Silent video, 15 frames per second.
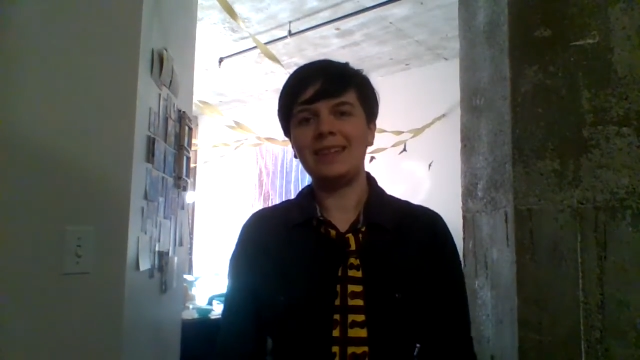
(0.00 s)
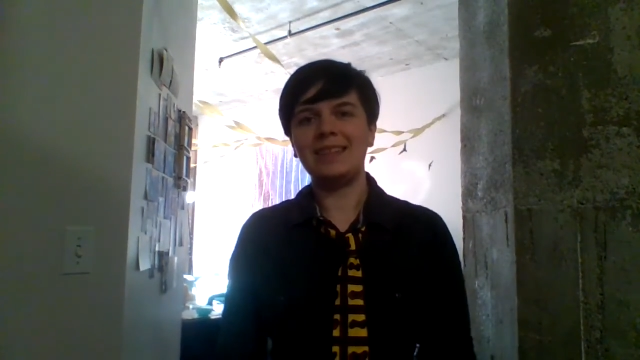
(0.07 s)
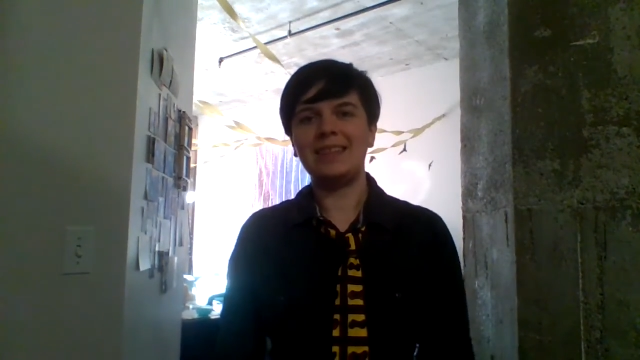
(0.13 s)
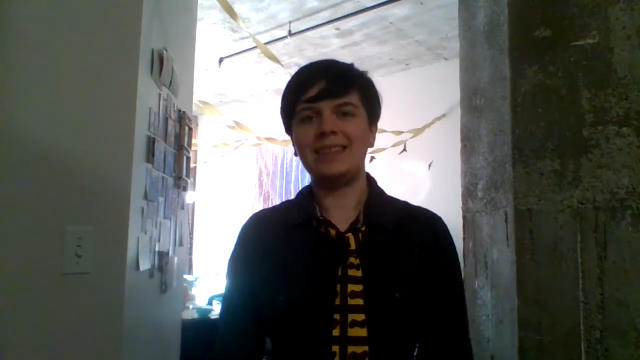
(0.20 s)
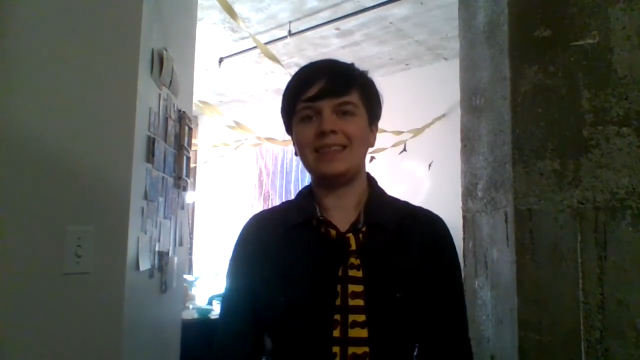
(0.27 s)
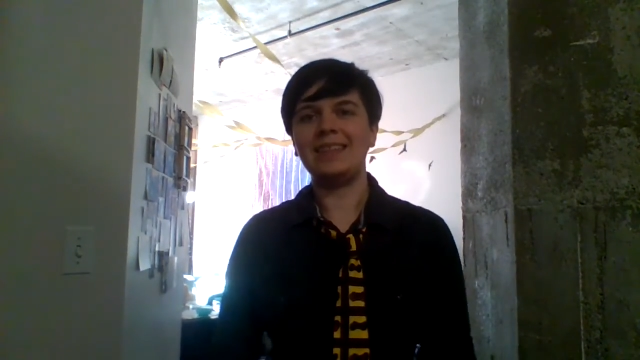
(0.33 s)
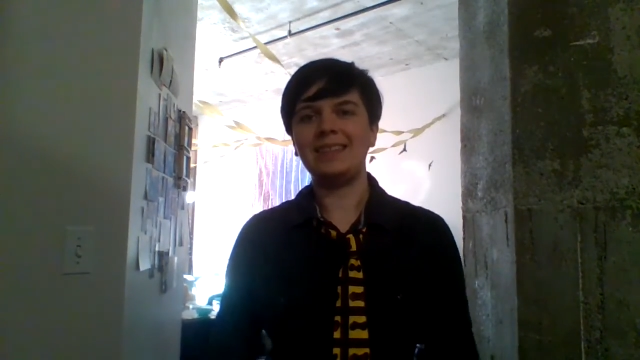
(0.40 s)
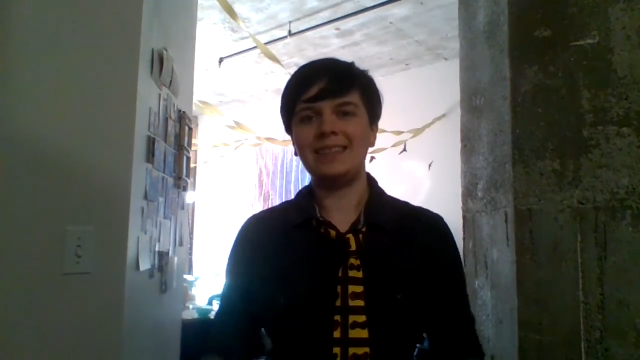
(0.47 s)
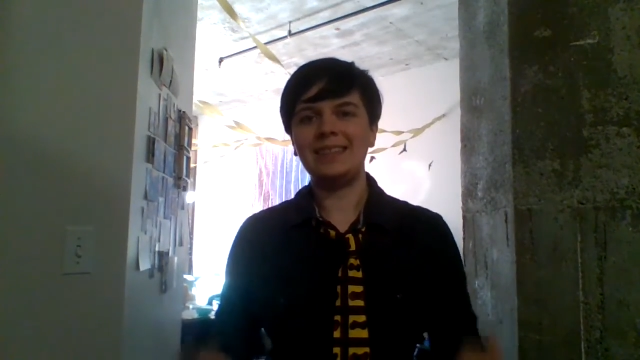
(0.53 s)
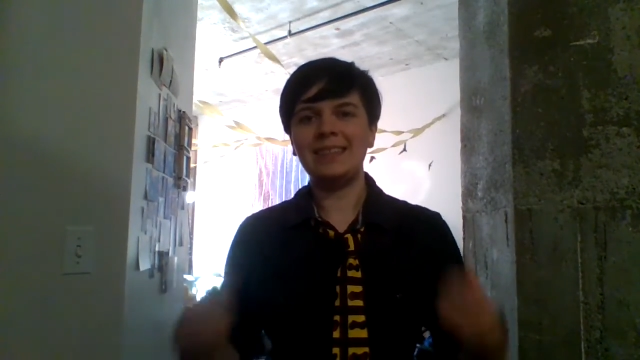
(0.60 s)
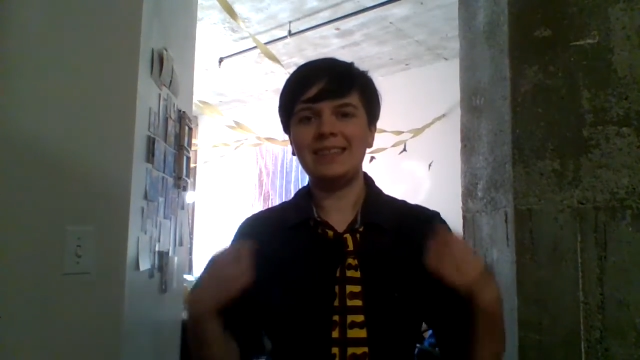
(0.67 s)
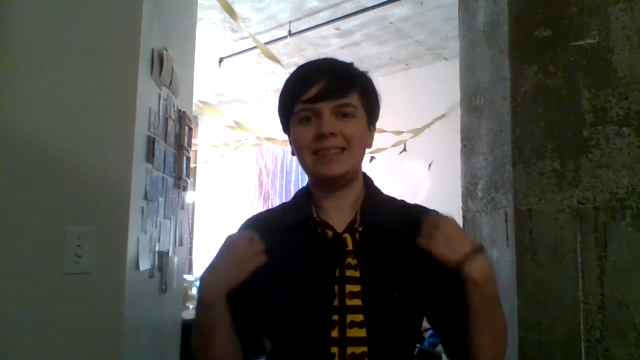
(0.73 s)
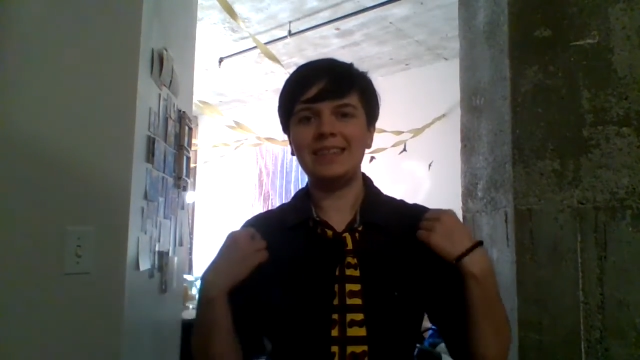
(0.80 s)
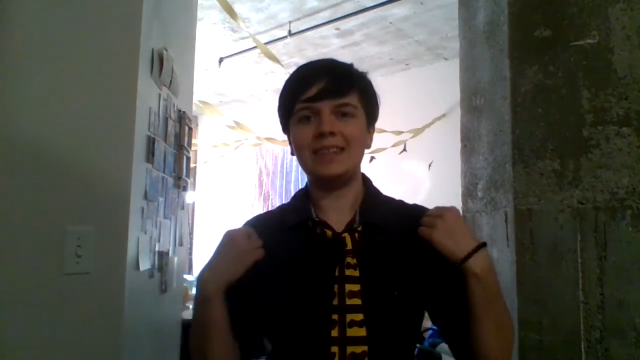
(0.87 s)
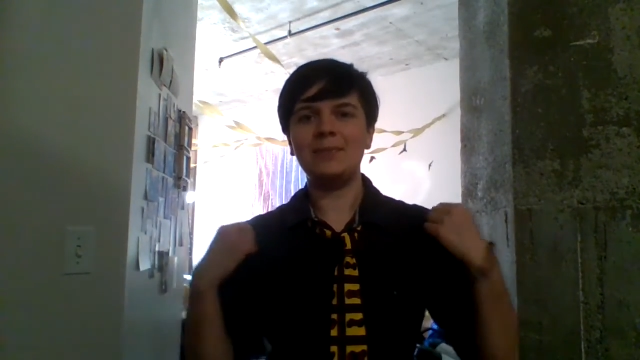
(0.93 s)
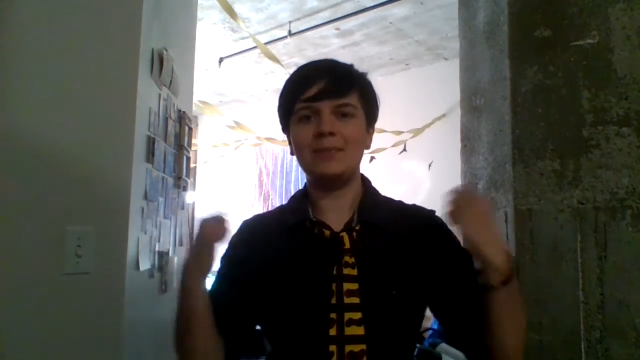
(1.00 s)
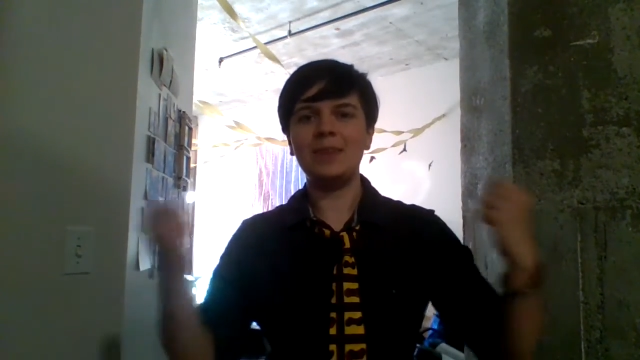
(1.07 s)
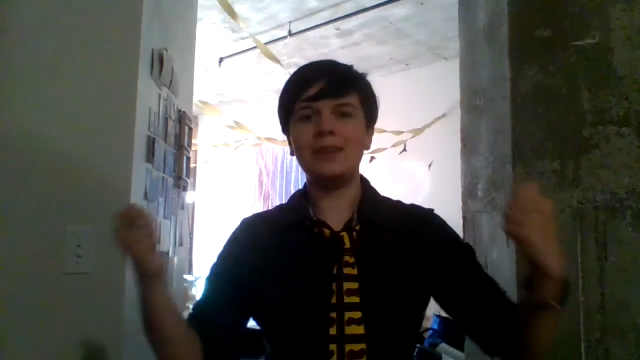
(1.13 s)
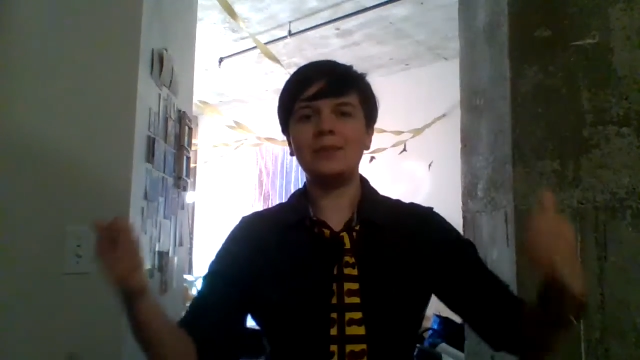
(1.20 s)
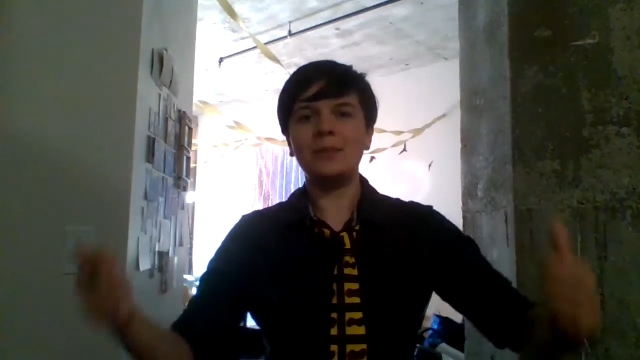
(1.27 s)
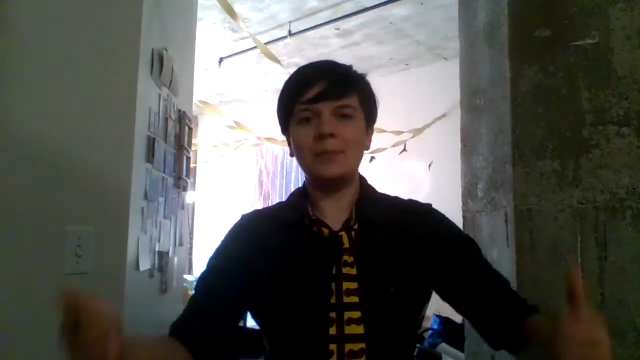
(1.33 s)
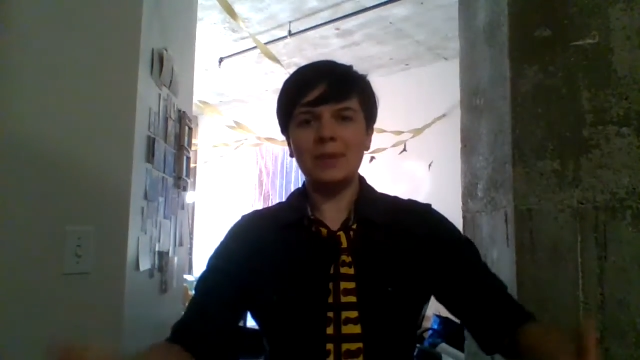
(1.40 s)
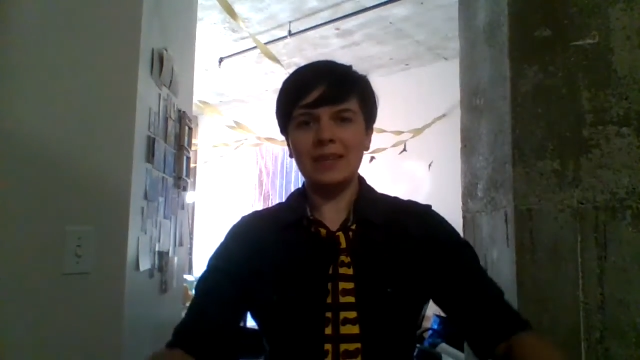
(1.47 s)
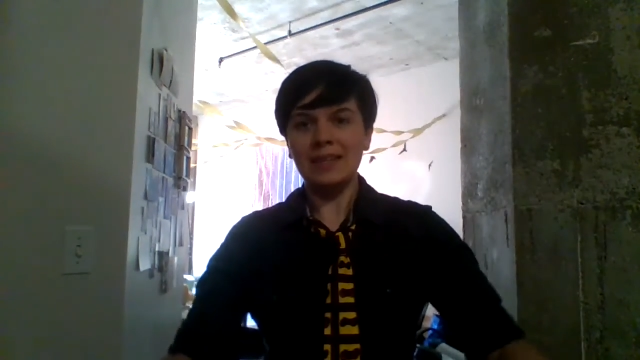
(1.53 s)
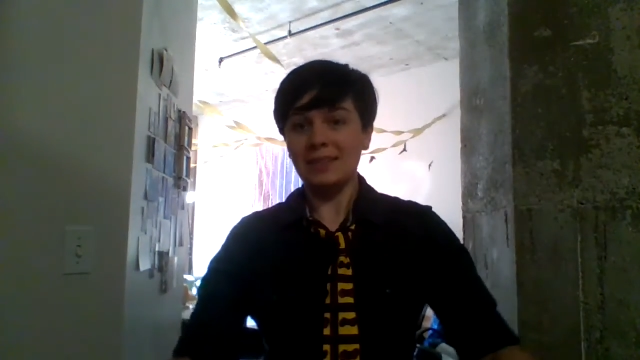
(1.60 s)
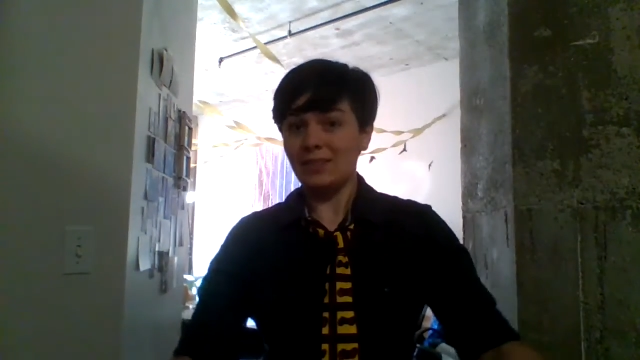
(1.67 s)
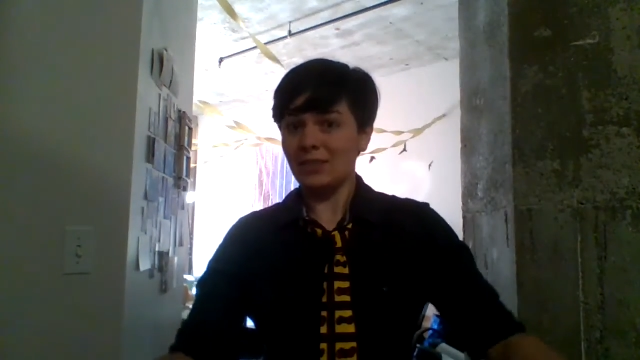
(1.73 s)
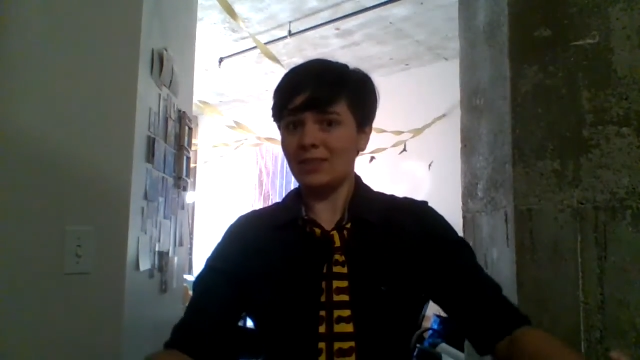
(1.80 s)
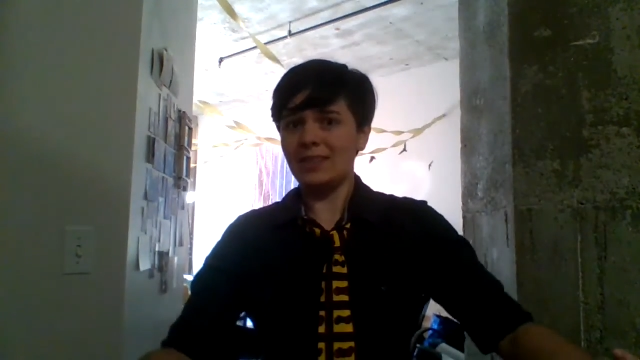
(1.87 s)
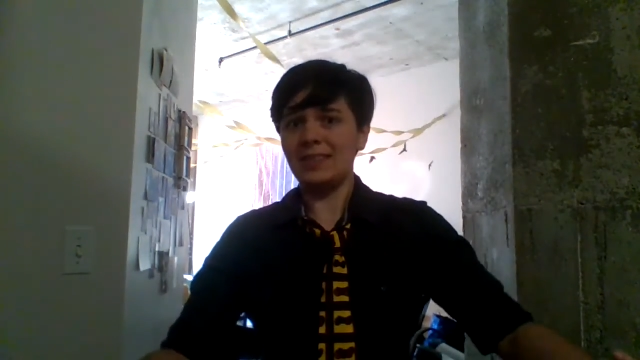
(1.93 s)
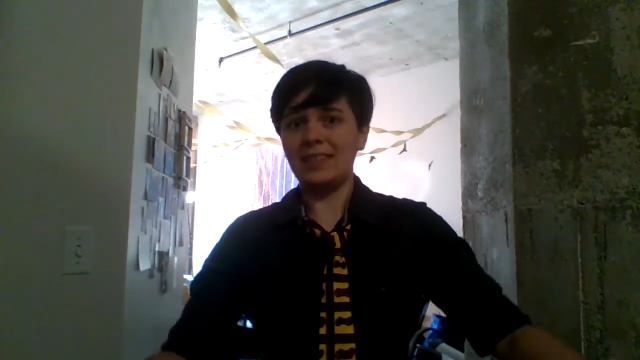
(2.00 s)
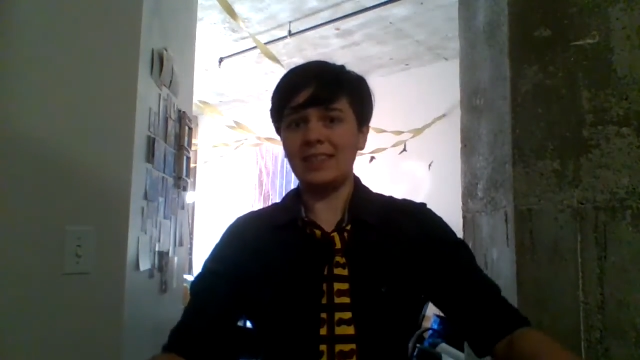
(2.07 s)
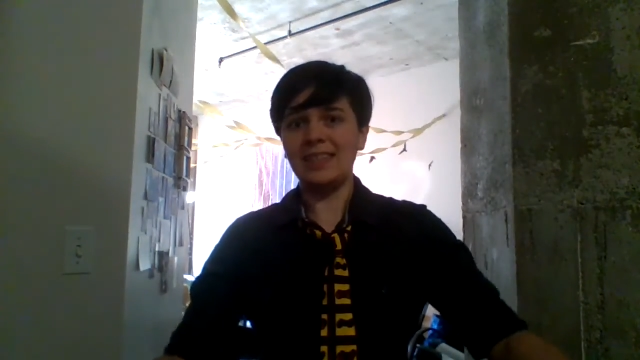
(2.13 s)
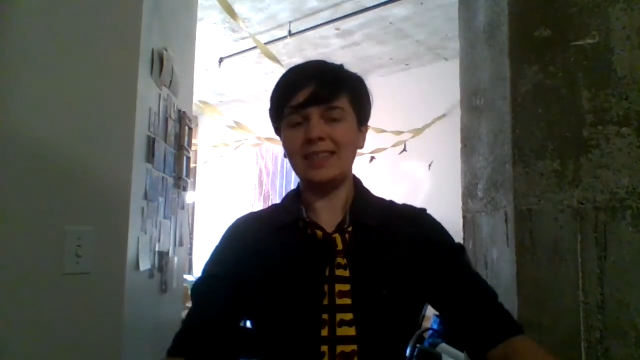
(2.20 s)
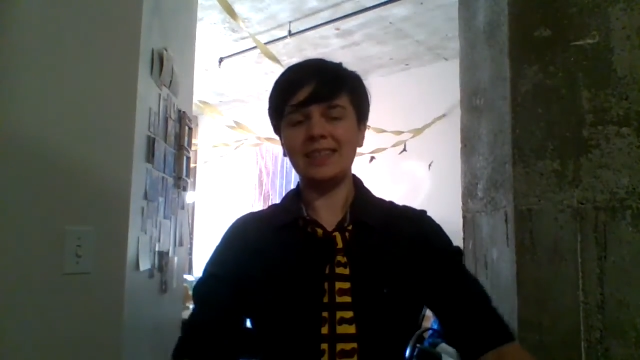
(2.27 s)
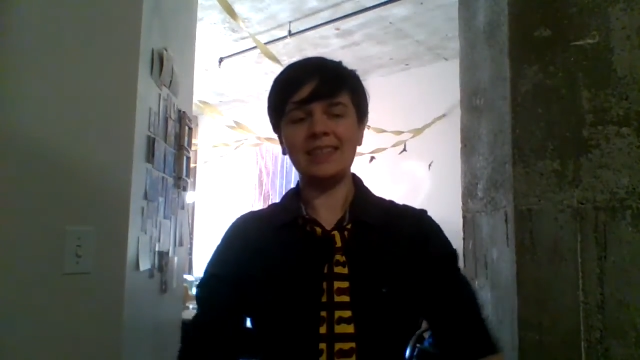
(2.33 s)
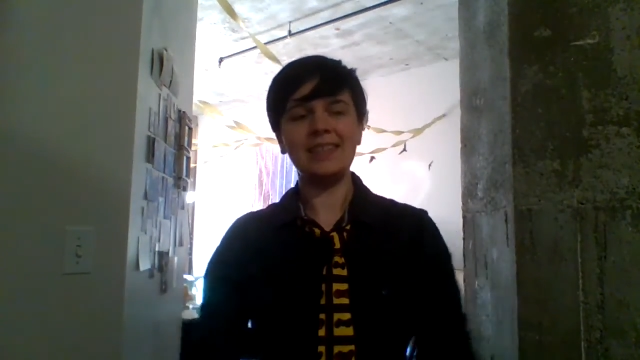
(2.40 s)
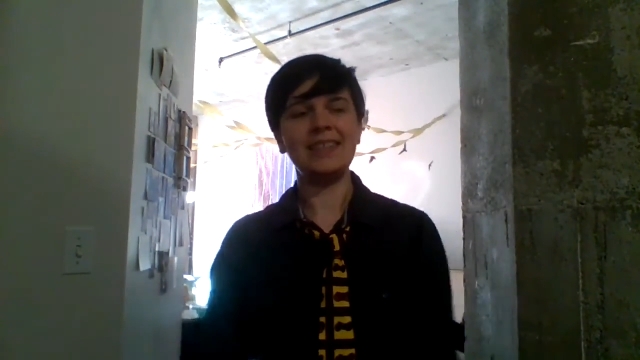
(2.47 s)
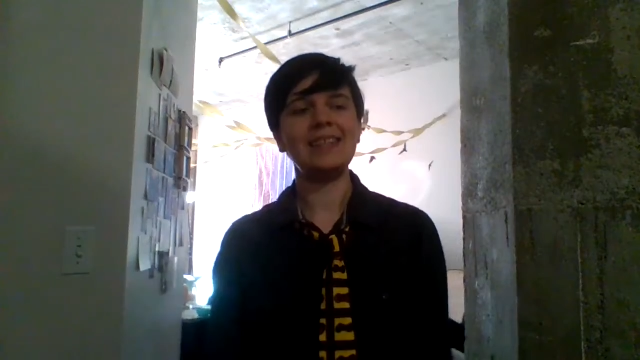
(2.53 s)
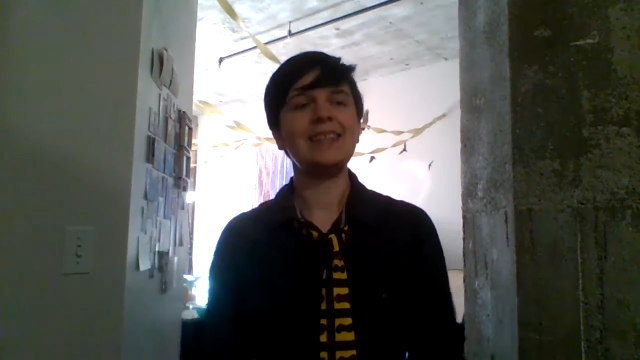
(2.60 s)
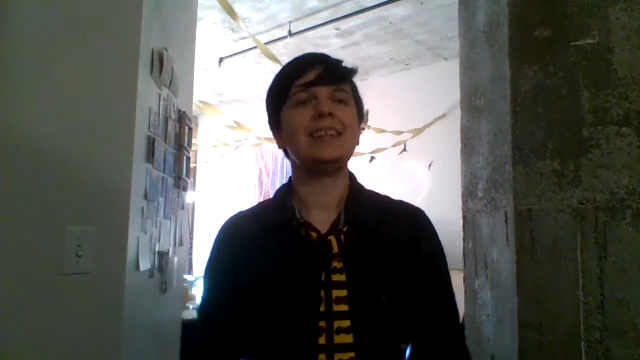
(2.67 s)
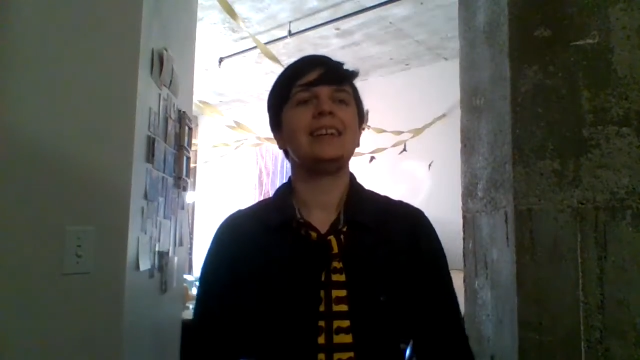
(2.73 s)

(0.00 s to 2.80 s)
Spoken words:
and then this DC to B will be just a DC.